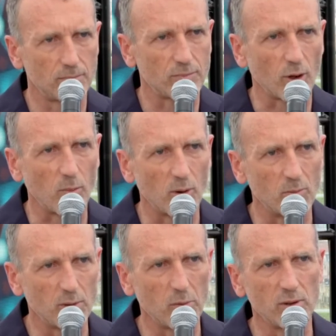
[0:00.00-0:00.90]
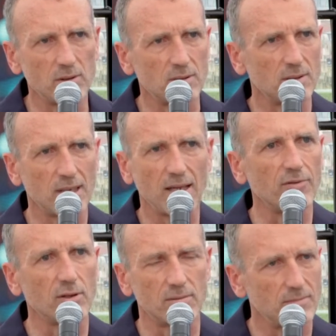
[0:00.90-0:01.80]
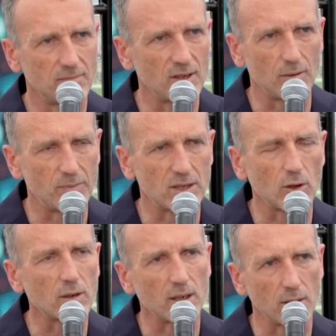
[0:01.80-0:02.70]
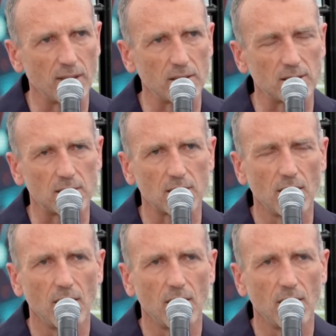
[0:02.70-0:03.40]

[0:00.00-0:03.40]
problem, we wouldn't even be talking about it.